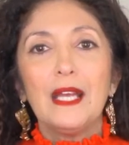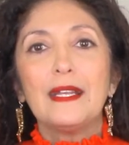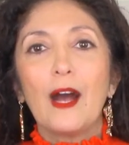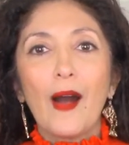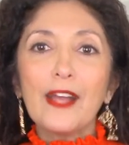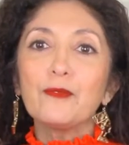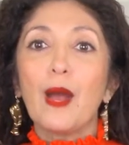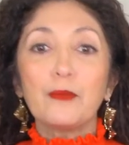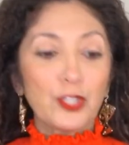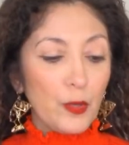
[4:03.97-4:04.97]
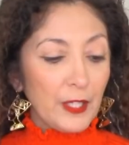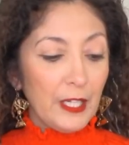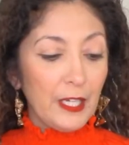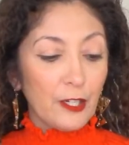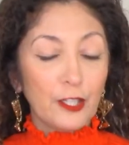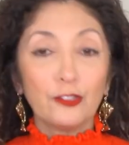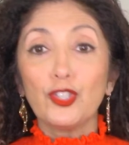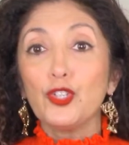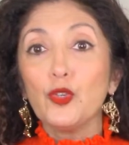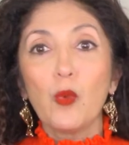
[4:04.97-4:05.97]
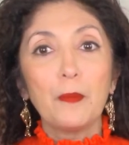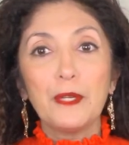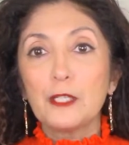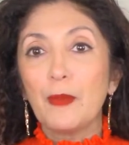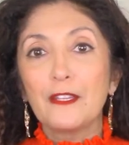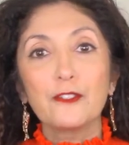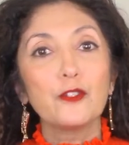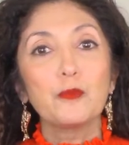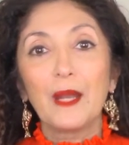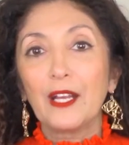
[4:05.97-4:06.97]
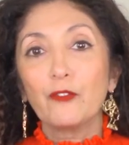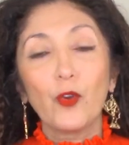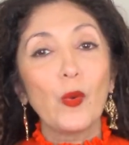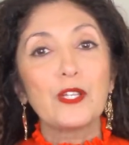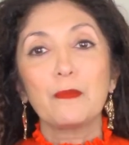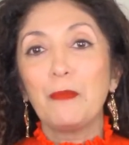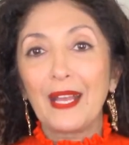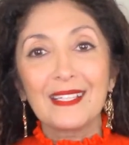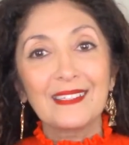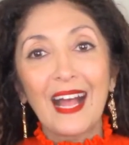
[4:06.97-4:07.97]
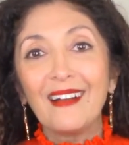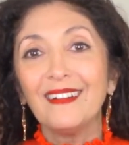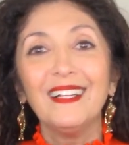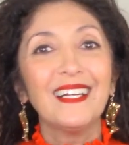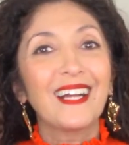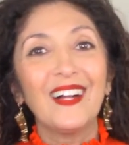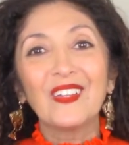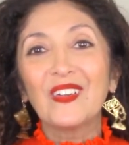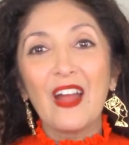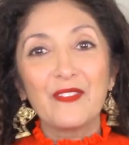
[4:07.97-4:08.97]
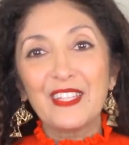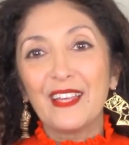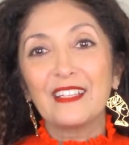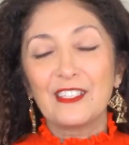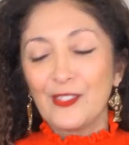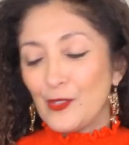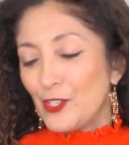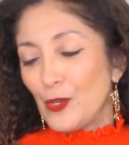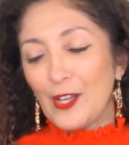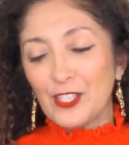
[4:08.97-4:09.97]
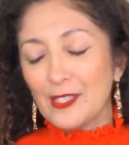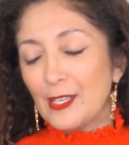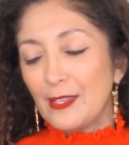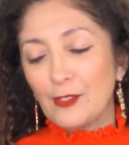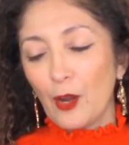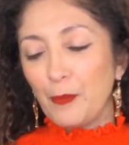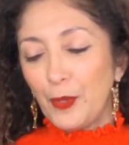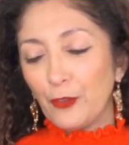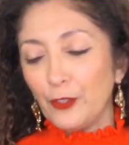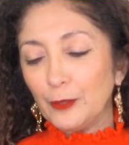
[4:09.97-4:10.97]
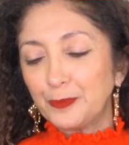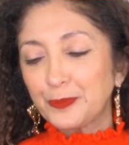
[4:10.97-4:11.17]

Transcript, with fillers: Now I, I'm showing here two one-piece bathing suits, but of course, pick a style, color, everything that suits you. I just think these are beautiful.